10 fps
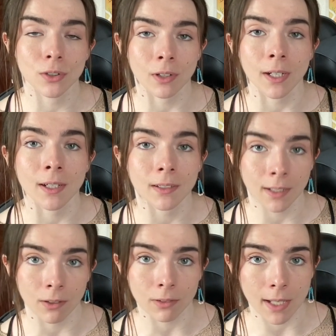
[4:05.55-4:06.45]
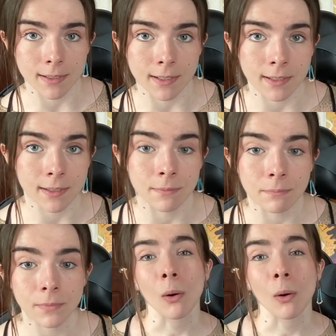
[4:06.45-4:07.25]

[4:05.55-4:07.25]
during neoclassicism.